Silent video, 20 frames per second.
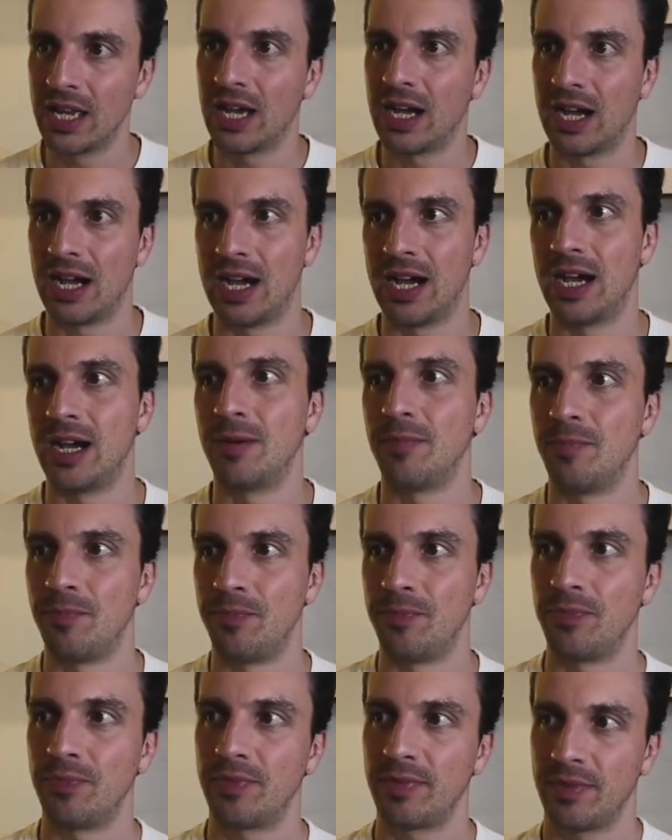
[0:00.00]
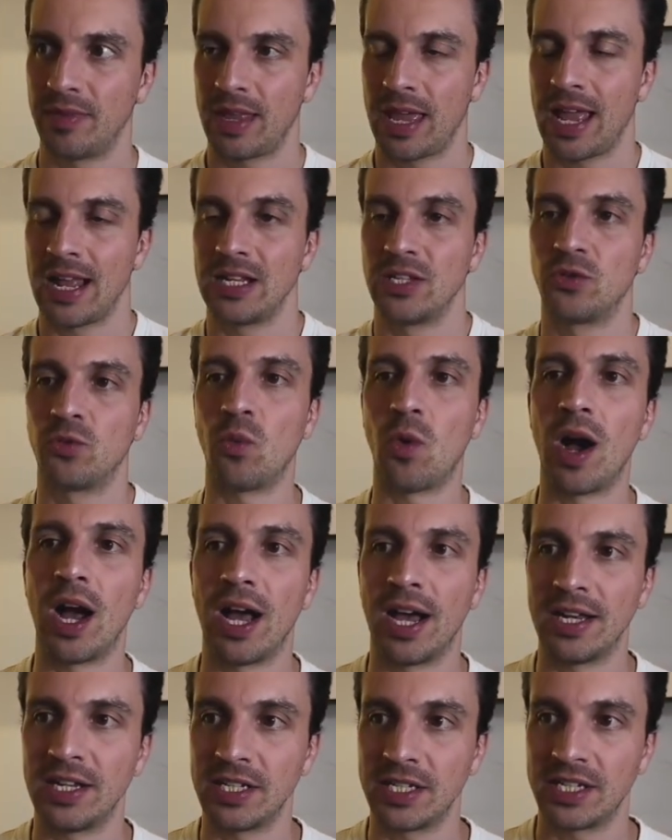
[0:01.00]
Hence why
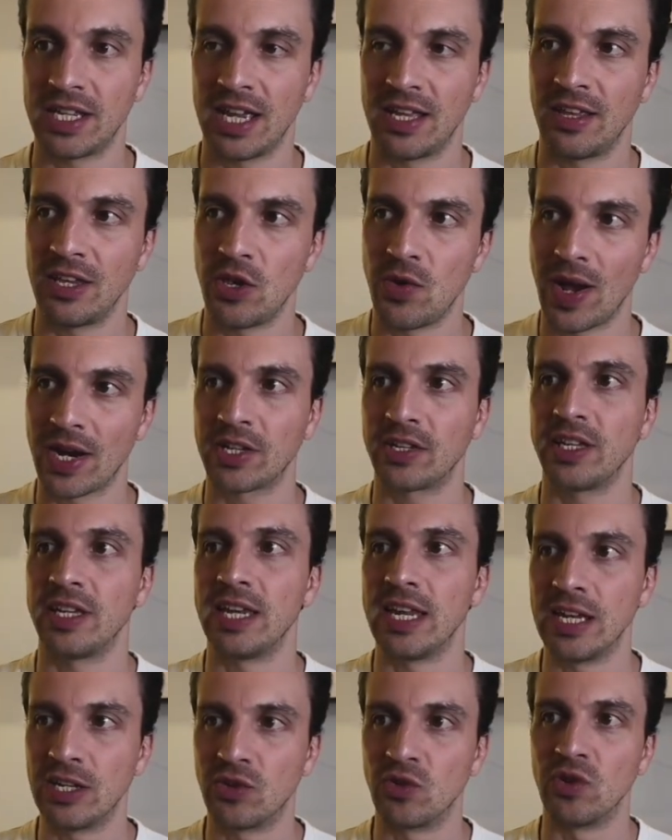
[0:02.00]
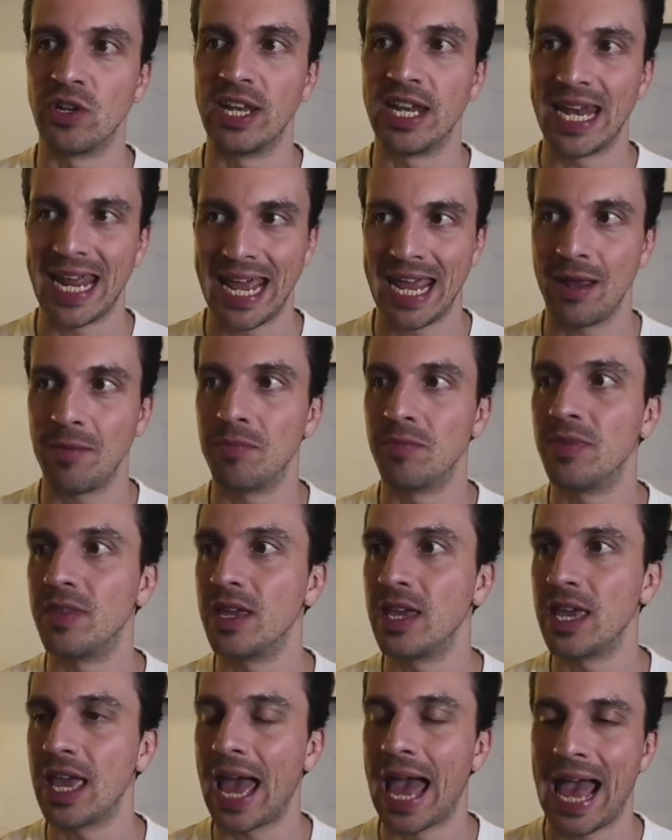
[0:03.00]
I understand that you actually need to name
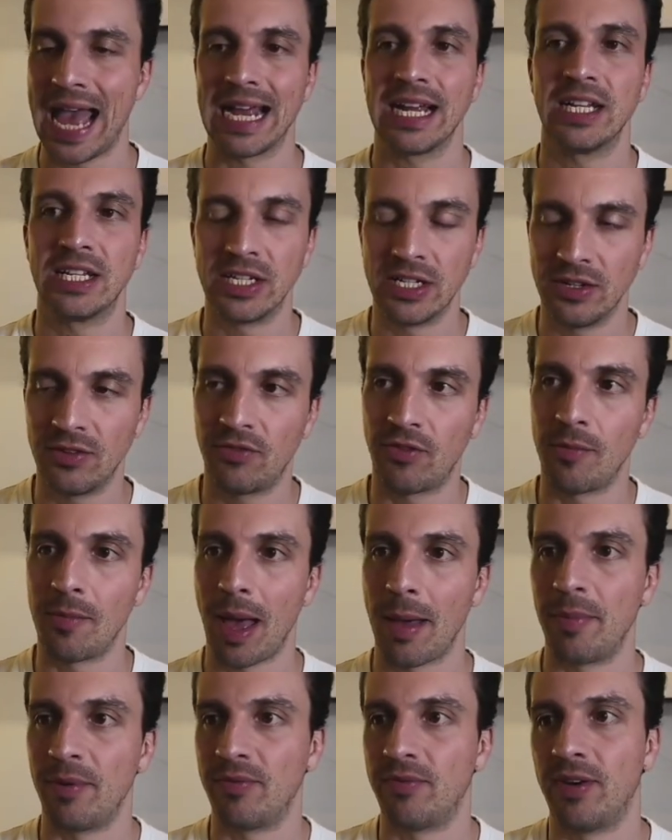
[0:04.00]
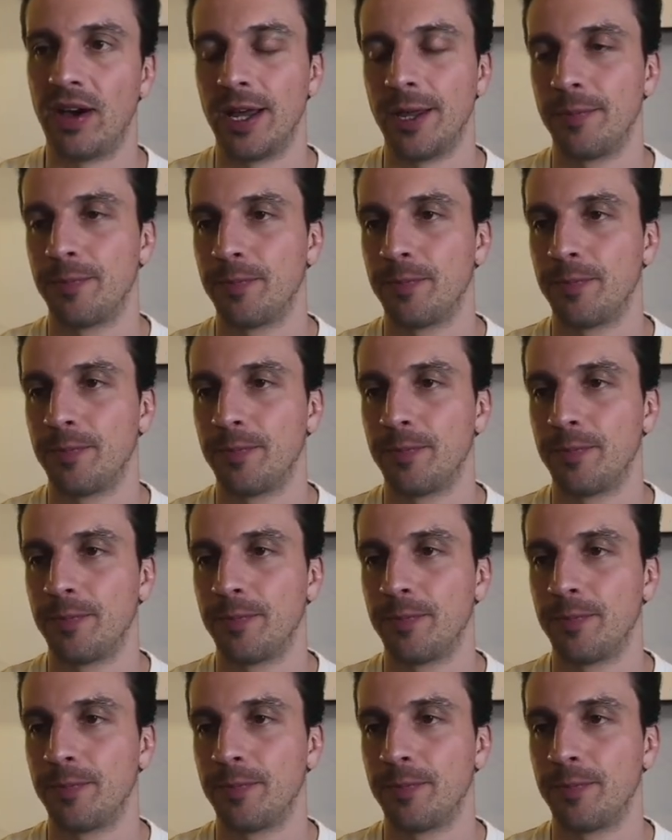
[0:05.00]
the actor from Appify.